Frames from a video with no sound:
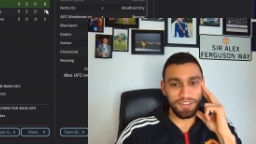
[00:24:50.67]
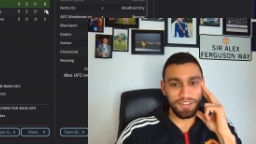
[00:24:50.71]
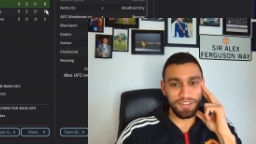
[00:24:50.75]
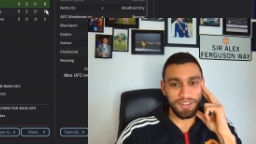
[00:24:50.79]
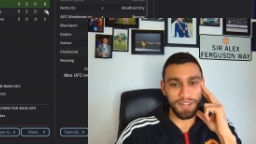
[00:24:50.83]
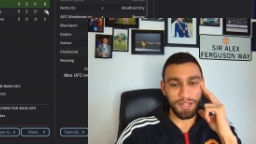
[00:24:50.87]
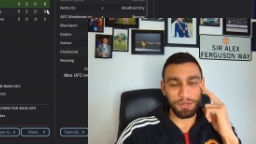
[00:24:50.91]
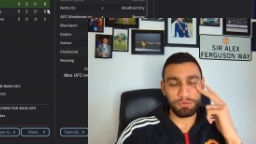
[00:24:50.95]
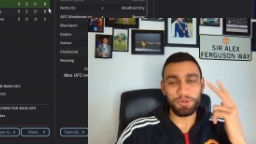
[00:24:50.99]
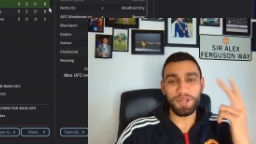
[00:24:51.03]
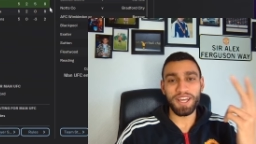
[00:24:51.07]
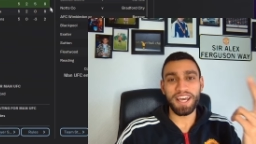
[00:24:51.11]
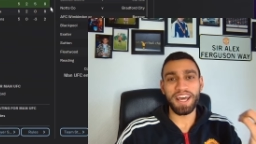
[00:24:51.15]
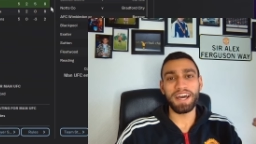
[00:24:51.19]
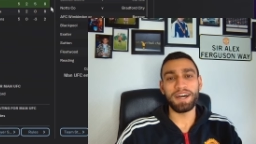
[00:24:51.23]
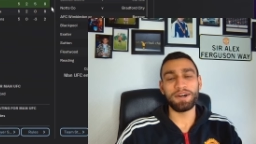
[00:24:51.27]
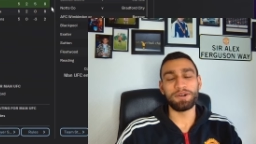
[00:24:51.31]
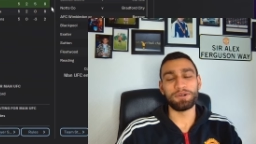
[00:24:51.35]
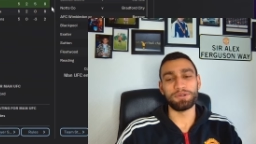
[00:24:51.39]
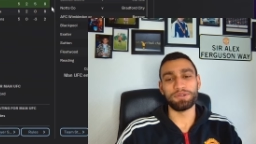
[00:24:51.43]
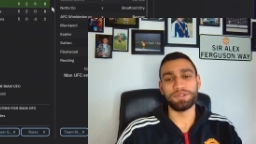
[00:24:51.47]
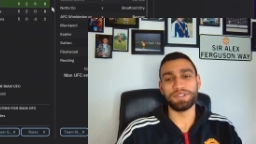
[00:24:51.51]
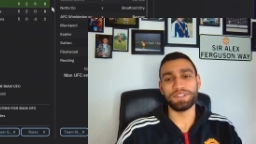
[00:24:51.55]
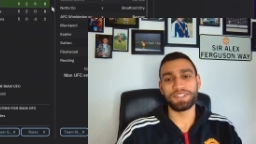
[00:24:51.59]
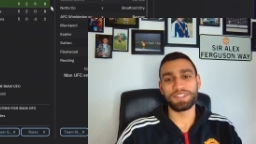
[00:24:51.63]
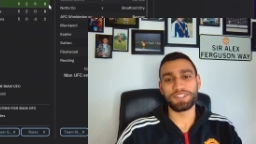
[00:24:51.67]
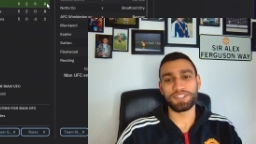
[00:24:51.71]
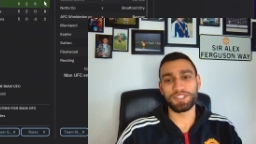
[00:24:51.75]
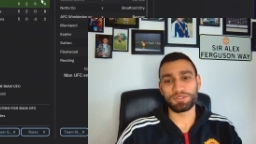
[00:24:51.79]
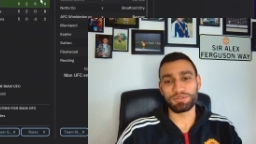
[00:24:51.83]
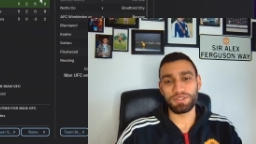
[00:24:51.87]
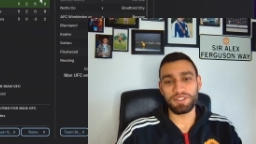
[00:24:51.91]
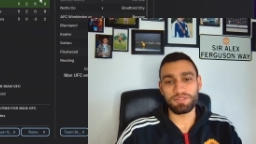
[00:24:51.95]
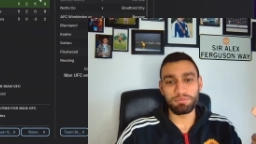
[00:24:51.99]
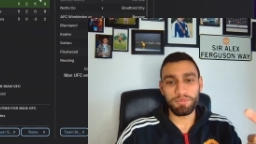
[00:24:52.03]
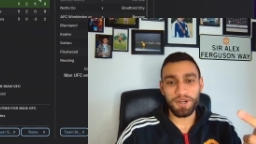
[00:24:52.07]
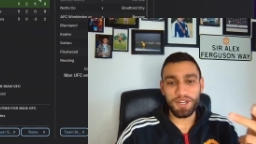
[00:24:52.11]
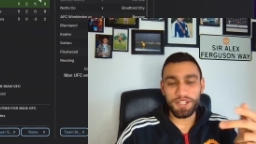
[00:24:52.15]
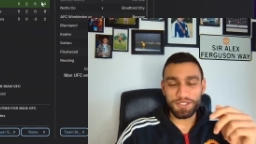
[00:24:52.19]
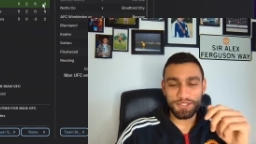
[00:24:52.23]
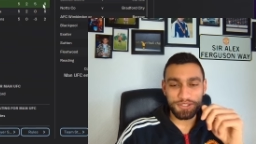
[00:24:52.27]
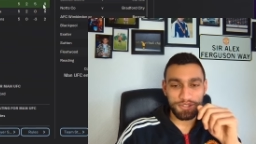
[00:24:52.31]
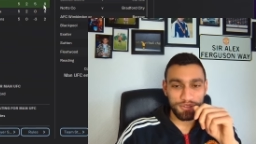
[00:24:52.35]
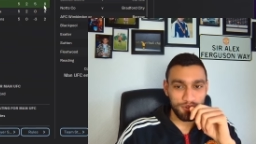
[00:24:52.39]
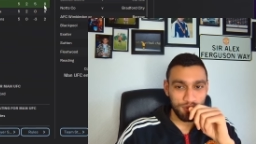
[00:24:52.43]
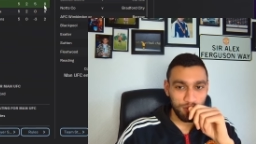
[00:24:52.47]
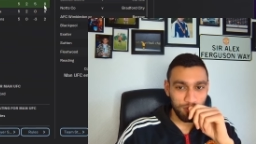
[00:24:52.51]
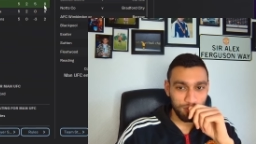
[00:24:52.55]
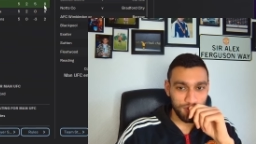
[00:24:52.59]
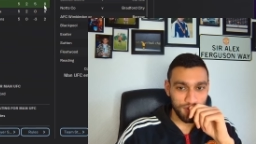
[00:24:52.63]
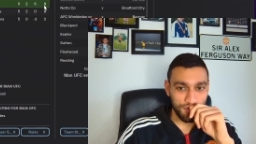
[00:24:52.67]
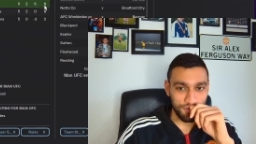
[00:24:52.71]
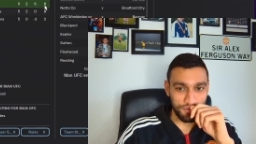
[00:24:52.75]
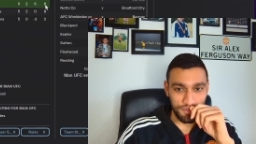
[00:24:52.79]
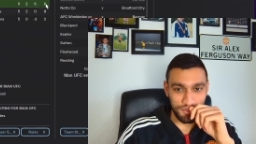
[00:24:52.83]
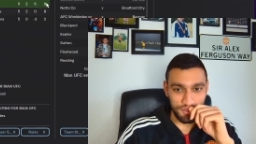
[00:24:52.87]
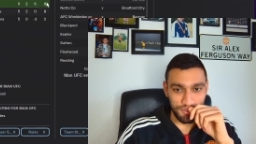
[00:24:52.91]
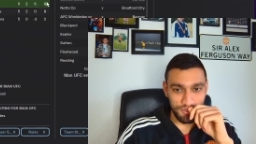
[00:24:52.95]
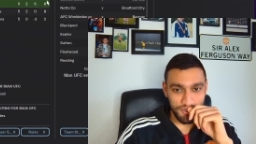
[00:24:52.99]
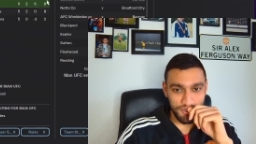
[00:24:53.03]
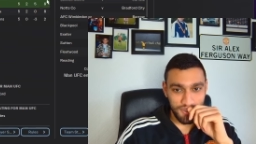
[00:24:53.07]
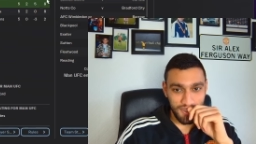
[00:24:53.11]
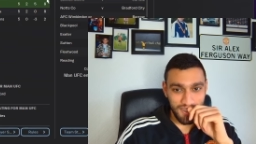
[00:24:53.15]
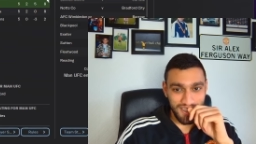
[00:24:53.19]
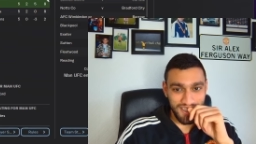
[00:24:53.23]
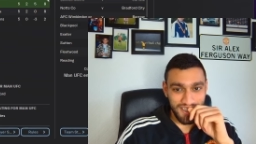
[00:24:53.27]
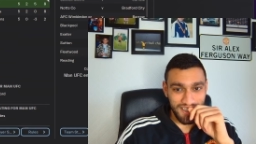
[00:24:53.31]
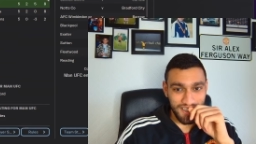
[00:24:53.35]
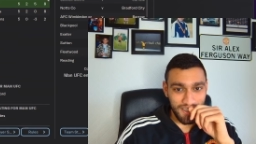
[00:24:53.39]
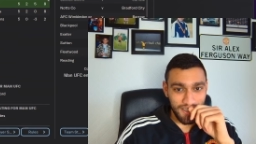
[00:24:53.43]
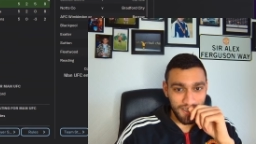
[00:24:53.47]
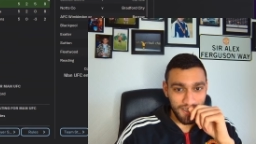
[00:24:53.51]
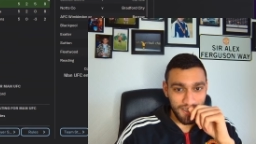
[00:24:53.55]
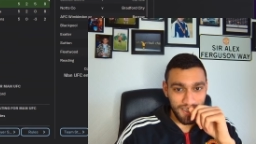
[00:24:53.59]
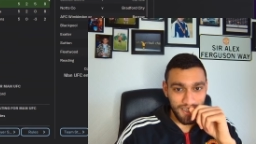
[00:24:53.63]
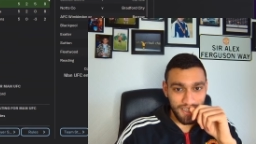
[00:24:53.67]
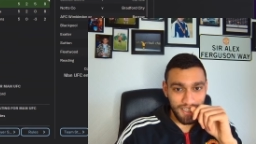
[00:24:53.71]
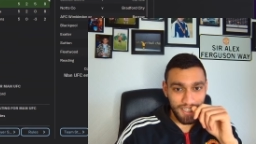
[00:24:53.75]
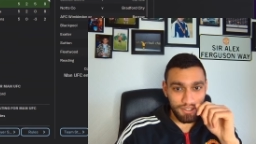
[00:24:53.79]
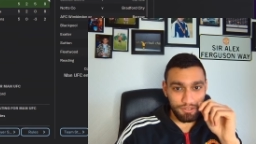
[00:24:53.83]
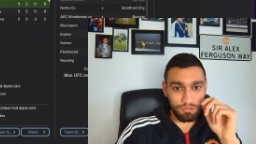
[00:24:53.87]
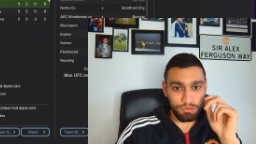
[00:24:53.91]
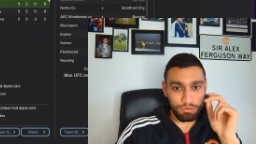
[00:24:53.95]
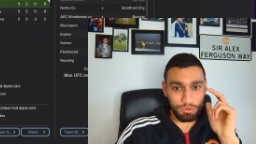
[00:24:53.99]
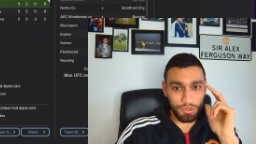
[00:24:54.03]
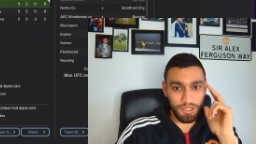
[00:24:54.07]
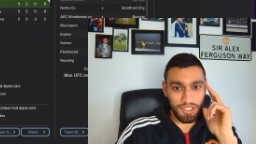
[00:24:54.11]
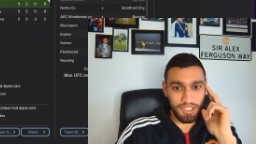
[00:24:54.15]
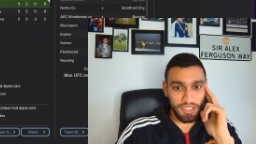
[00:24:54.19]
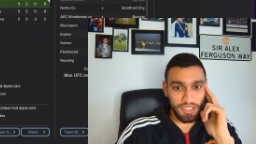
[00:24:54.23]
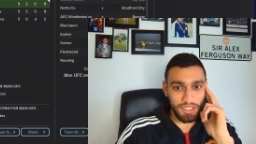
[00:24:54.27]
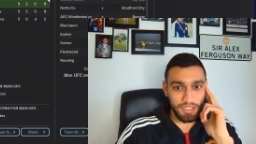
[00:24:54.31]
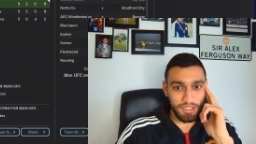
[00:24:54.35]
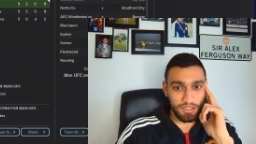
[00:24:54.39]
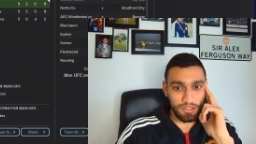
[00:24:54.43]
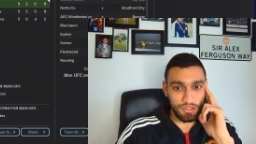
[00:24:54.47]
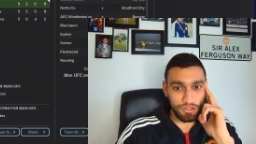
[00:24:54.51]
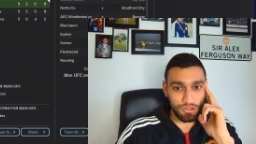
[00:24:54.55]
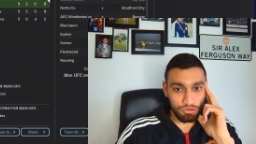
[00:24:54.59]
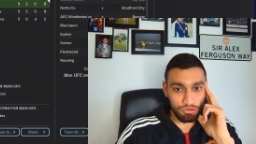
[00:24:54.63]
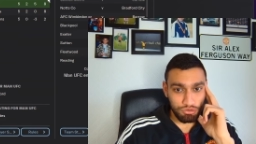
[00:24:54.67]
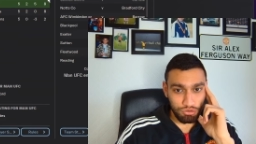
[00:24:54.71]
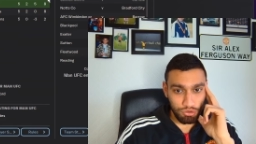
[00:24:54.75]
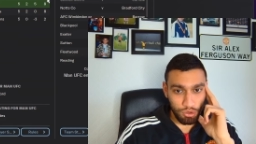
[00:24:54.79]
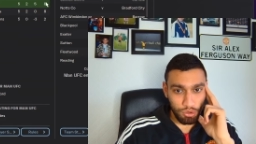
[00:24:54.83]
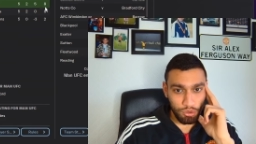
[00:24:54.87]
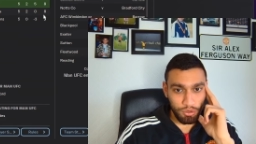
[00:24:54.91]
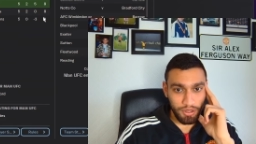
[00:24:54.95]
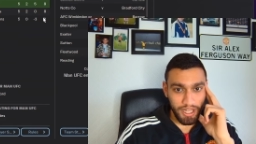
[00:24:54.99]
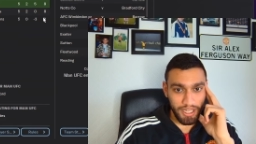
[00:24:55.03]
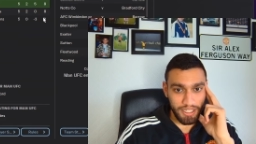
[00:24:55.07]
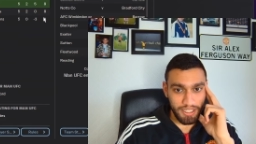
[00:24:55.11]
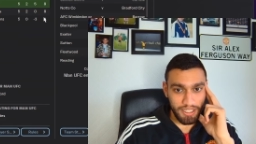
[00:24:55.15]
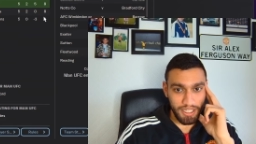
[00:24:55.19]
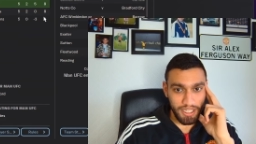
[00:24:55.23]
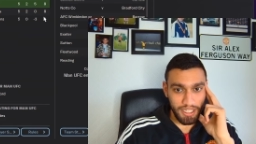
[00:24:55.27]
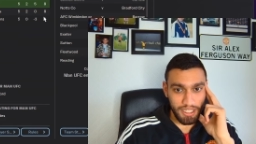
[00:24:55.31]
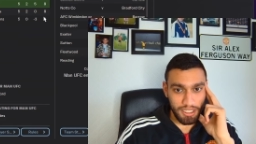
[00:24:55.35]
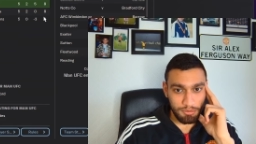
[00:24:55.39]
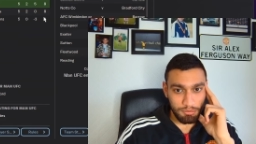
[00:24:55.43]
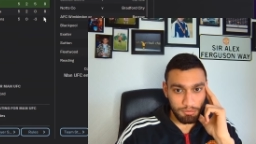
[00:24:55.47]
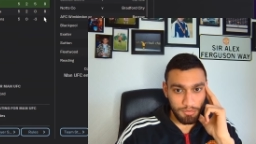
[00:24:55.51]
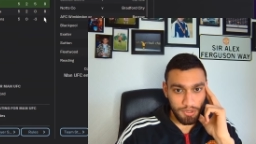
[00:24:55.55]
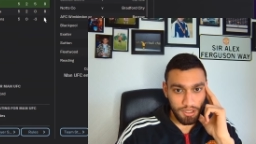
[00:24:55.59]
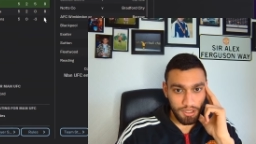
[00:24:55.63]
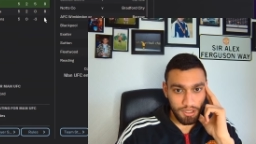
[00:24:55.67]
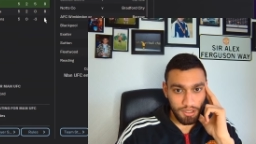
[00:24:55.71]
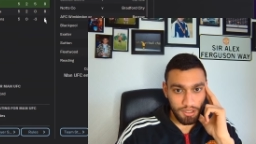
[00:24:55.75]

then we're out because we have minus two goal difference. If we draw that game